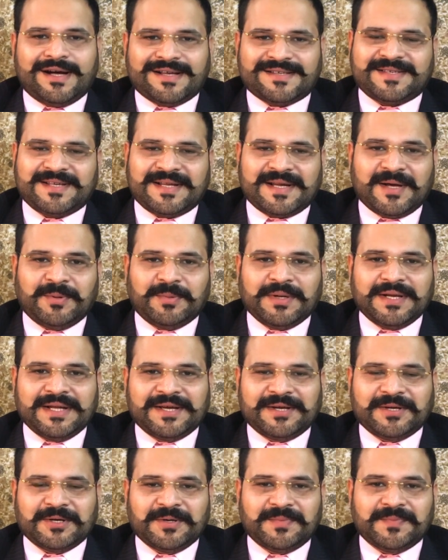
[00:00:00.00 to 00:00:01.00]
Assalamu
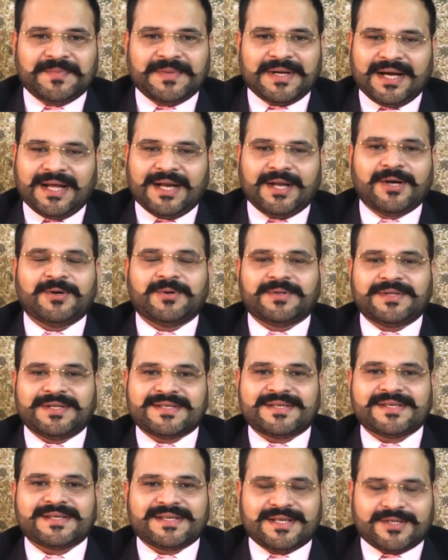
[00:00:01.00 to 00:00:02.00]
alaikum. Hello,
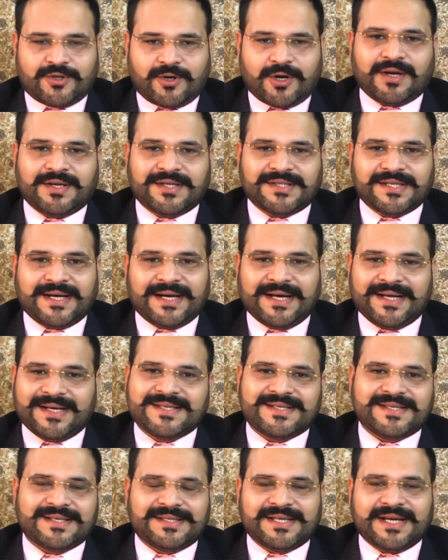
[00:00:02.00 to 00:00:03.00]
this is astrologer
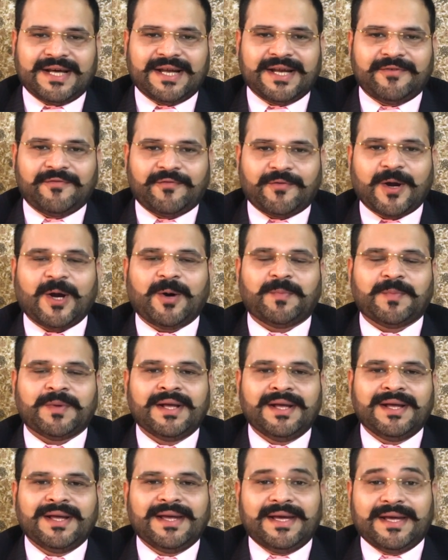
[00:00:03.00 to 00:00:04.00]
Ali Zanjani from
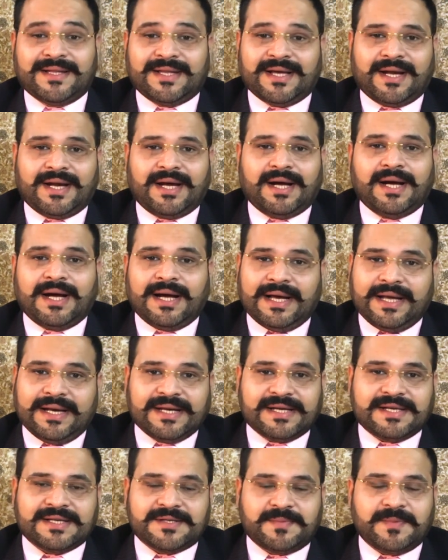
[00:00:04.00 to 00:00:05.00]
Idara
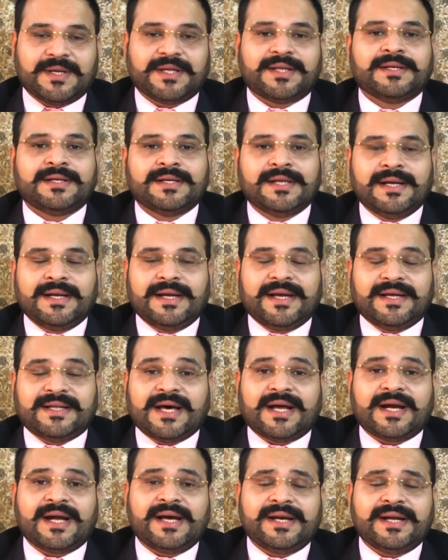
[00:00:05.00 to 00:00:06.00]
Aina Kismat.
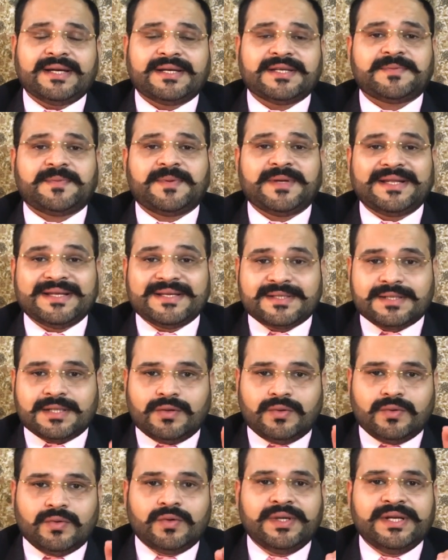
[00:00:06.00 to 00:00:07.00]
Idara Aina Kismat is
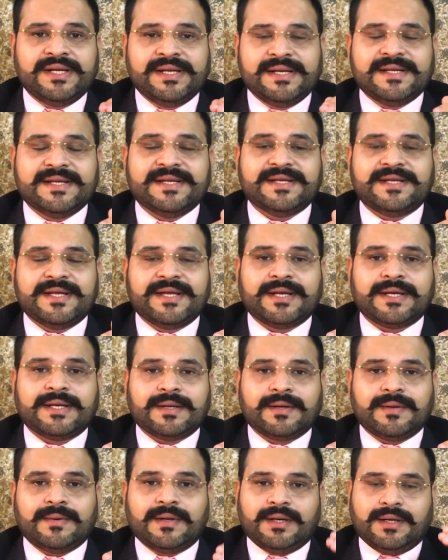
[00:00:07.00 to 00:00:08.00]
the only leading
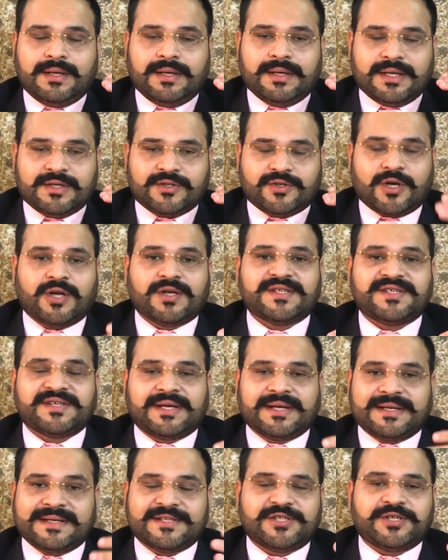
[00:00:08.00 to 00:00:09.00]

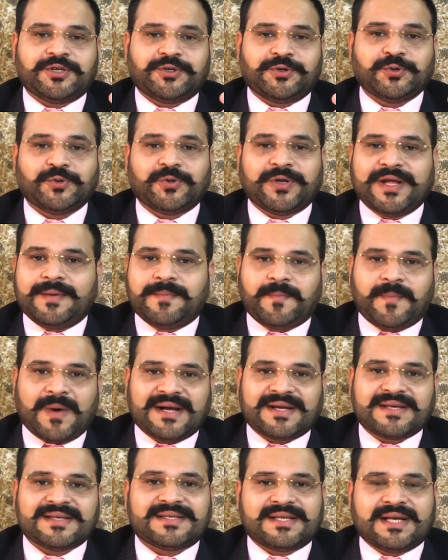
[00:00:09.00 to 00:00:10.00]
astrological institute in
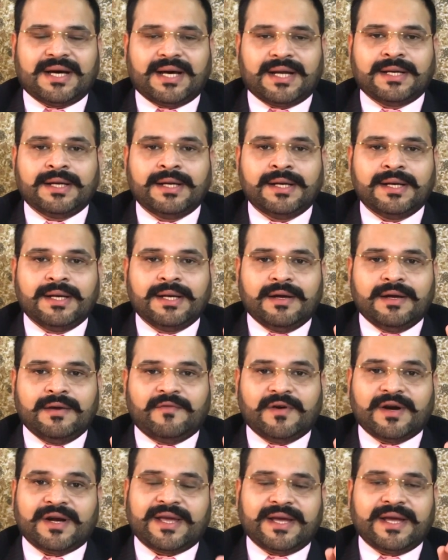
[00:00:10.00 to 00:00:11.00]
Pakistan
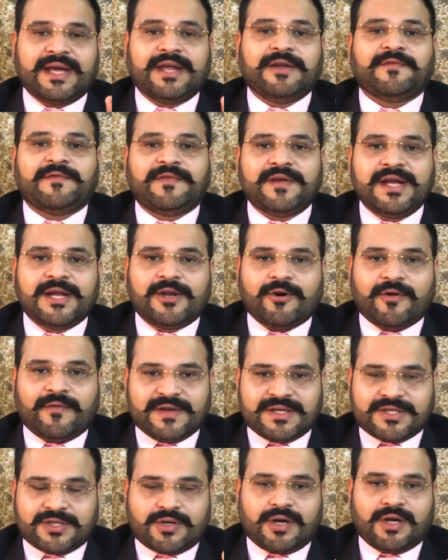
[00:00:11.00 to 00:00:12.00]
working in field of
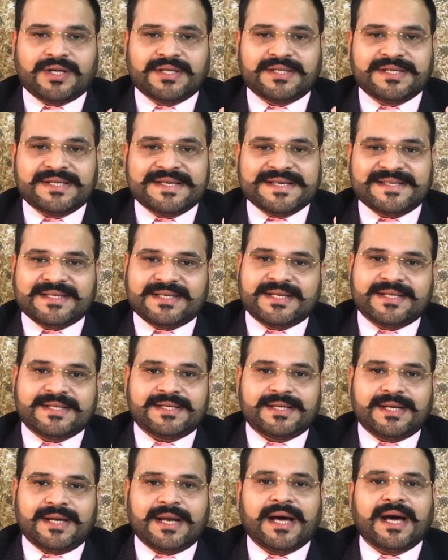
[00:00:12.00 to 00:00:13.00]
astrology
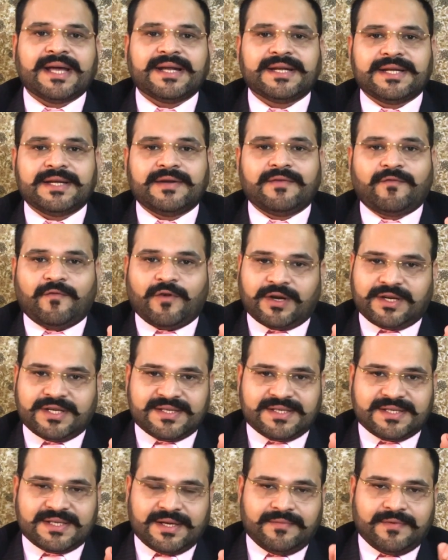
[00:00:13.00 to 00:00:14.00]
since
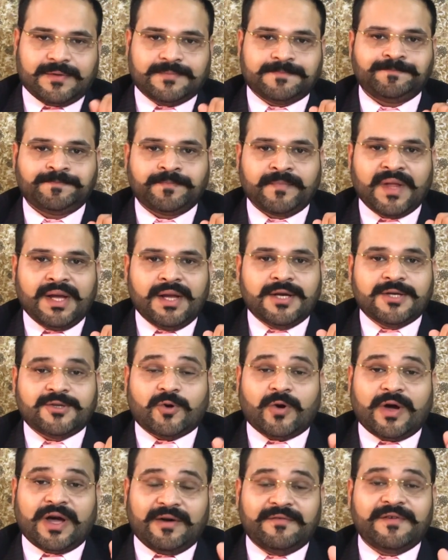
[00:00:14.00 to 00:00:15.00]
1947.
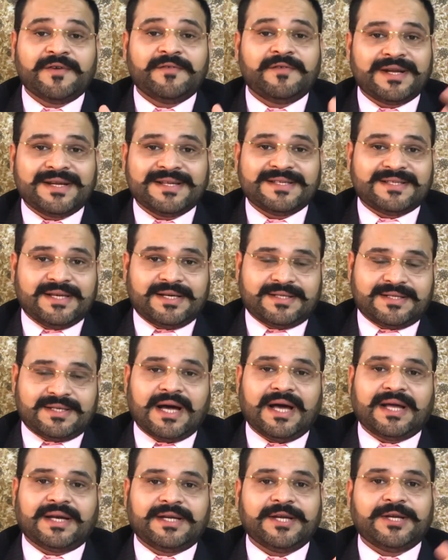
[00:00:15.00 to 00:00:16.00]
So everyone is
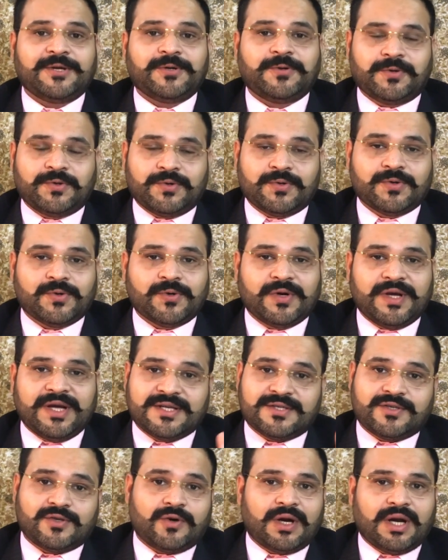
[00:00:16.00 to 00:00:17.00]
excited to know
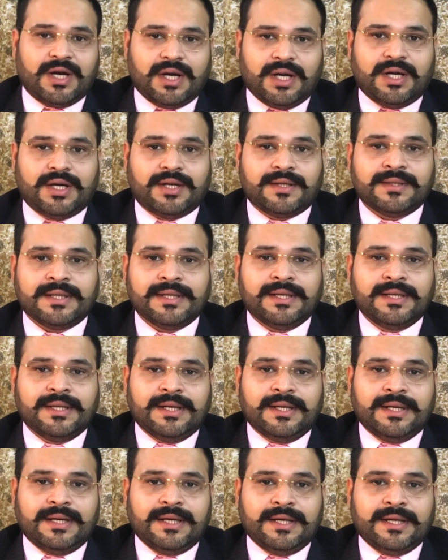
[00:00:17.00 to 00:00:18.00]
his or her
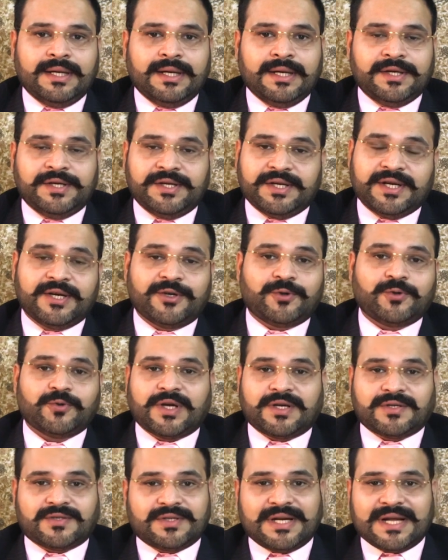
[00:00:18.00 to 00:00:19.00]
year
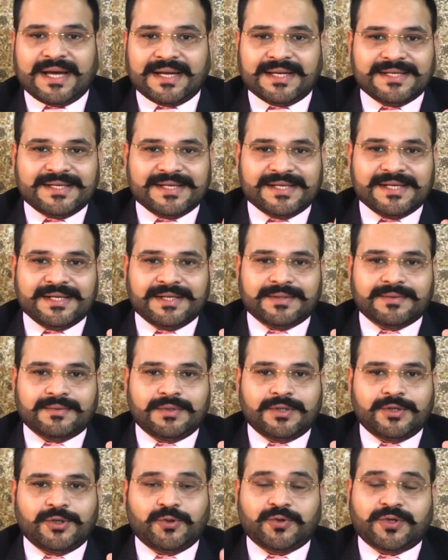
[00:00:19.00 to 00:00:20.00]
2019.
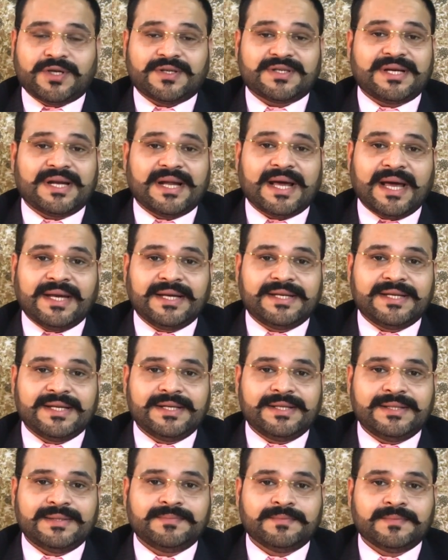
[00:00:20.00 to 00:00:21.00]

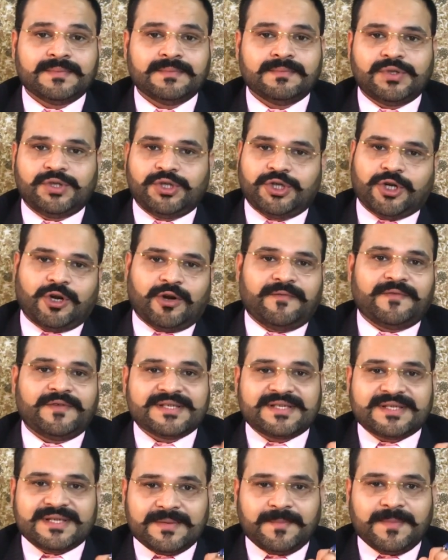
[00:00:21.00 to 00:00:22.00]
2019 year of
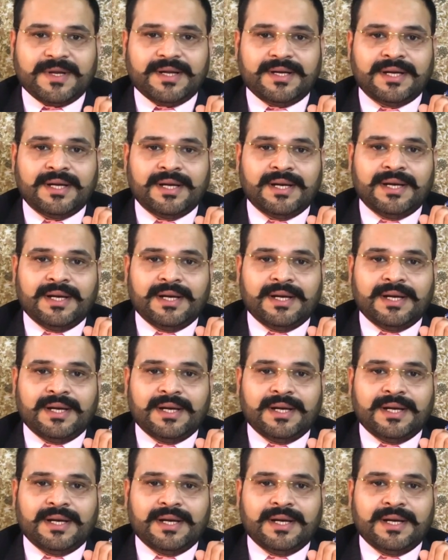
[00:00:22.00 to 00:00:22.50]
discipline.